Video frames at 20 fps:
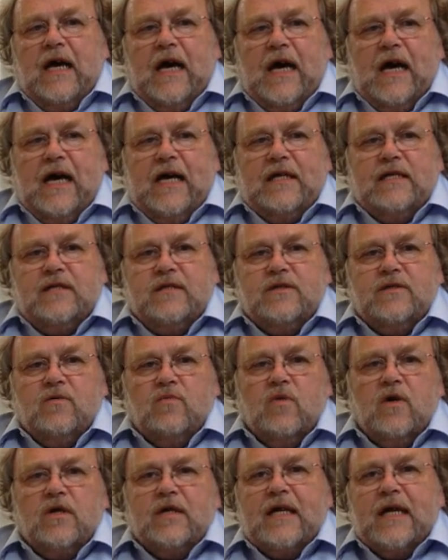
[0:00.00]
and
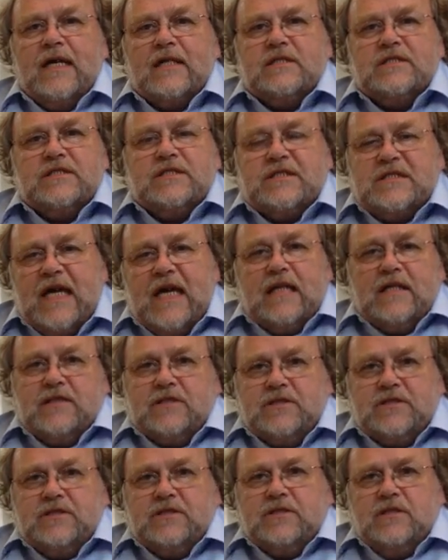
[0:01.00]
one gets a
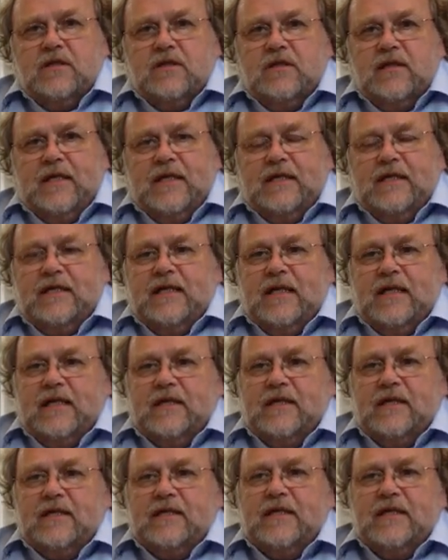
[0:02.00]
sense,
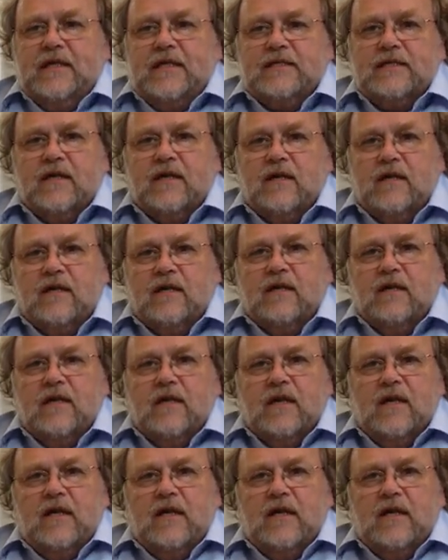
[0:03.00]
indeed, that these are